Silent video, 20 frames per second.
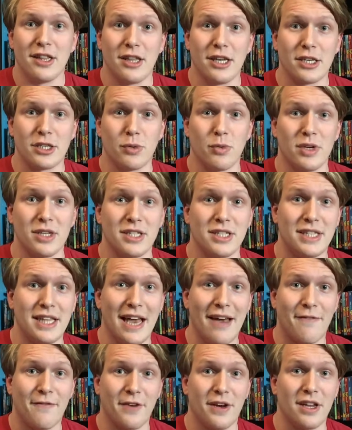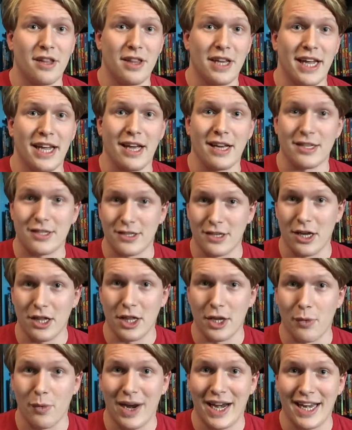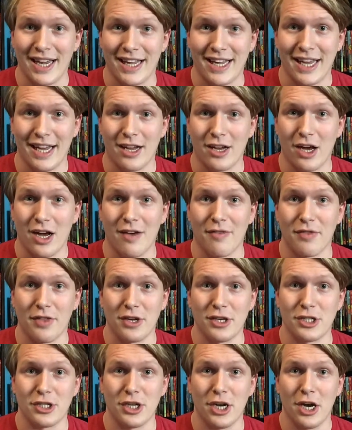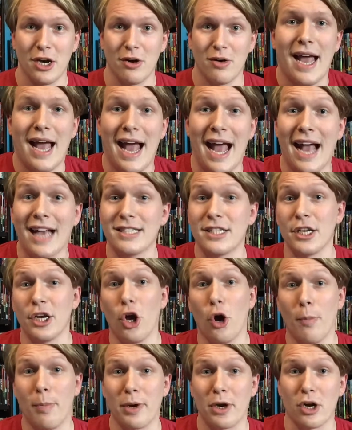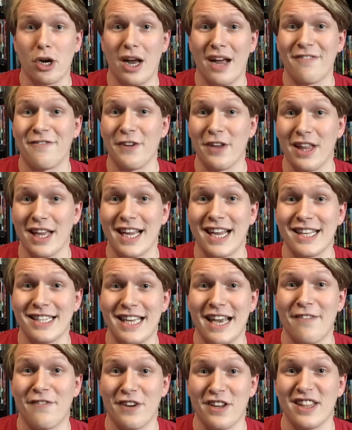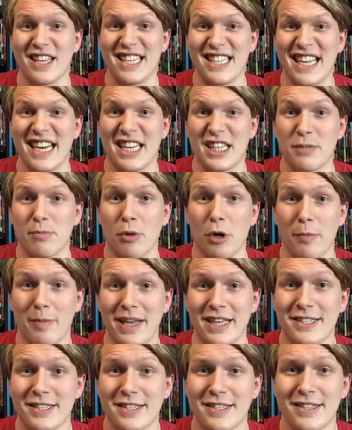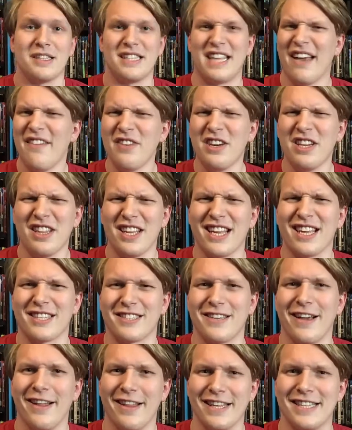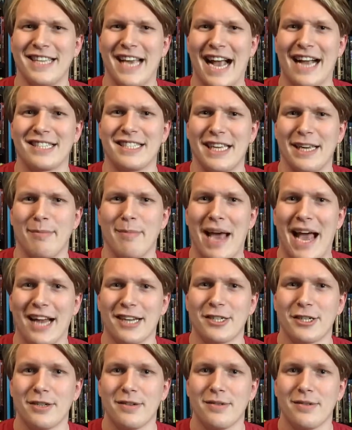This was definitely a solid way to kick off the show. As an opener, I feel like it definitely did its purpose. Definitely a solid tag team match.